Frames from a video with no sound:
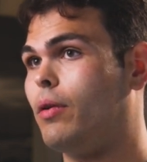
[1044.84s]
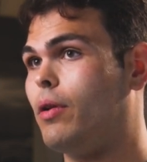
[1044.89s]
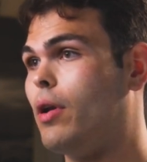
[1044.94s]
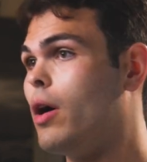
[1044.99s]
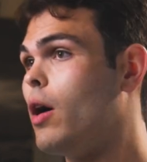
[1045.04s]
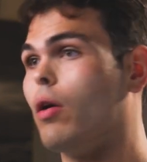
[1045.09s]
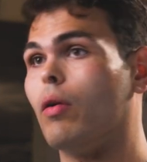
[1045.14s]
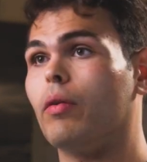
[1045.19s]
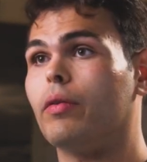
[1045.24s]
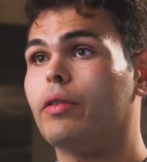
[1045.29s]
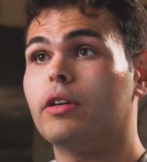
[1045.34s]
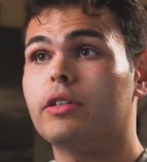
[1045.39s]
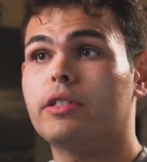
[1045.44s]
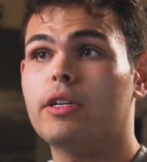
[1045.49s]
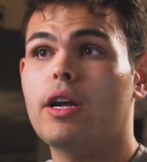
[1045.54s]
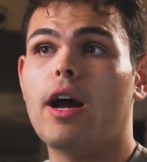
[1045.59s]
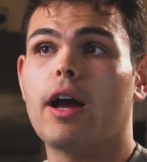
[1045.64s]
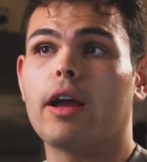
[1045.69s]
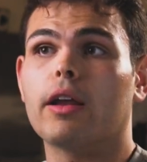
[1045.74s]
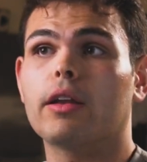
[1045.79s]
No, there's
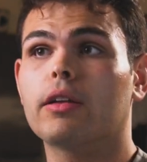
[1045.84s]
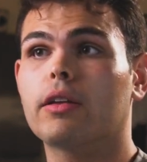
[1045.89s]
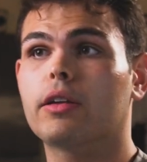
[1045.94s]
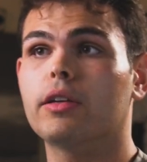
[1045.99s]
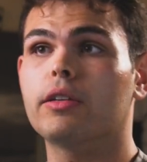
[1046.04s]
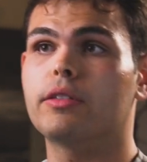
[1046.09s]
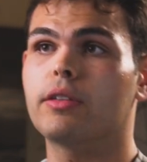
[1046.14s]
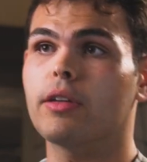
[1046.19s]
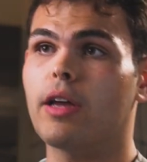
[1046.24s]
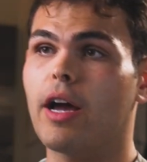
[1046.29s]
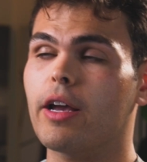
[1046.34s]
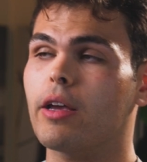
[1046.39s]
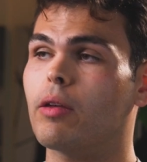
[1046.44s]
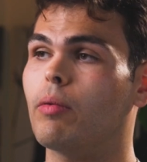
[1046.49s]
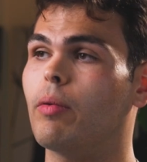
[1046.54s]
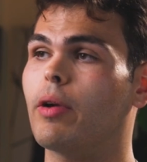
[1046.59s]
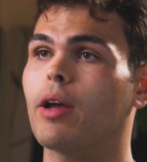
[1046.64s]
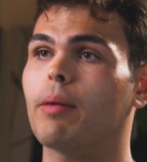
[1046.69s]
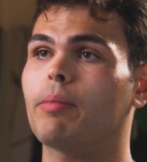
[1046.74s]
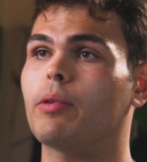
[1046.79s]
not. Because I
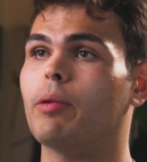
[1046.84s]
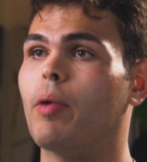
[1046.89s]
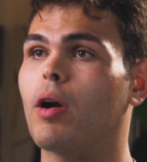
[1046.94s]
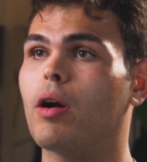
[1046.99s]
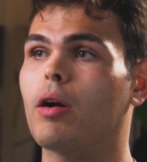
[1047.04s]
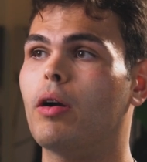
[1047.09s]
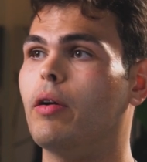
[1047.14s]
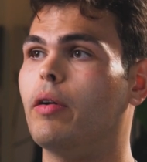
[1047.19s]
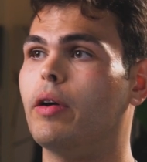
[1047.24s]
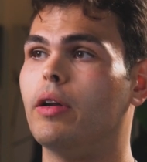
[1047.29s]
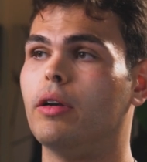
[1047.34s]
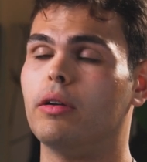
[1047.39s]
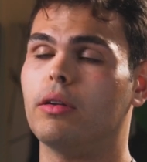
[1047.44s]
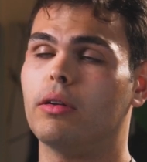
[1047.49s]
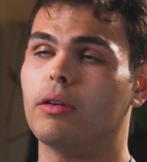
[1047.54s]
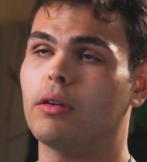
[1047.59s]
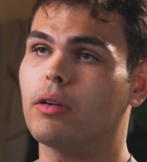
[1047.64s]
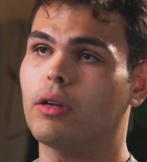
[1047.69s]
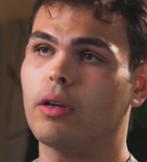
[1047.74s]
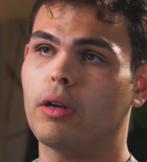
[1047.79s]
can wake up tomorrow
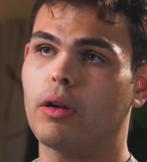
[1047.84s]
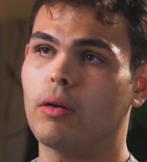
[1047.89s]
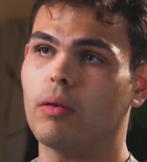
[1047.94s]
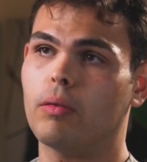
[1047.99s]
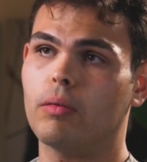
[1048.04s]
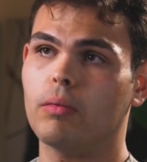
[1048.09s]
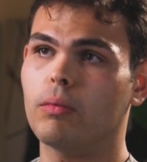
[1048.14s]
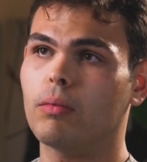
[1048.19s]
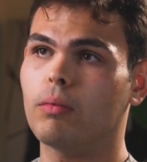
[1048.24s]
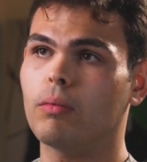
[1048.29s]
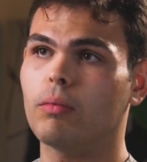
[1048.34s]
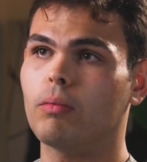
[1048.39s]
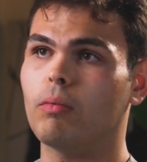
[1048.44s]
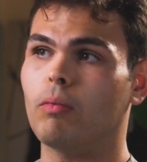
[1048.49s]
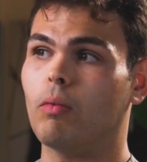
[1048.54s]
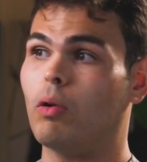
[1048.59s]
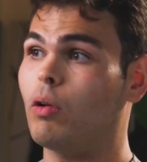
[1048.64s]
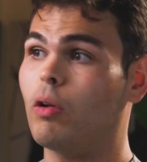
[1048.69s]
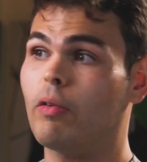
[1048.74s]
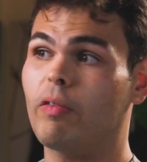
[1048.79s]
and,
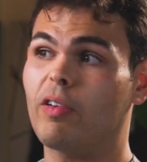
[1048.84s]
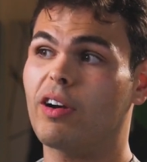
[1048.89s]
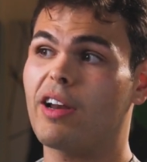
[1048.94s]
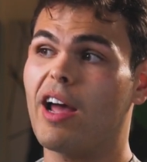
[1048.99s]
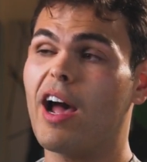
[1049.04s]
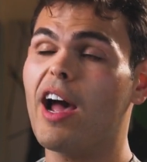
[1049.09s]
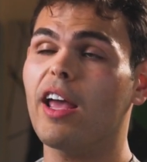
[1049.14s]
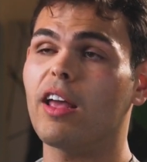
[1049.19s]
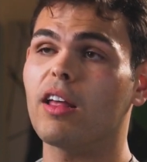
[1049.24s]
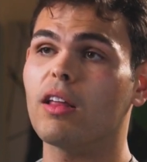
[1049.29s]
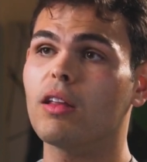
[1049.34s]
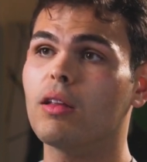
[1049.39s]
roll over and die.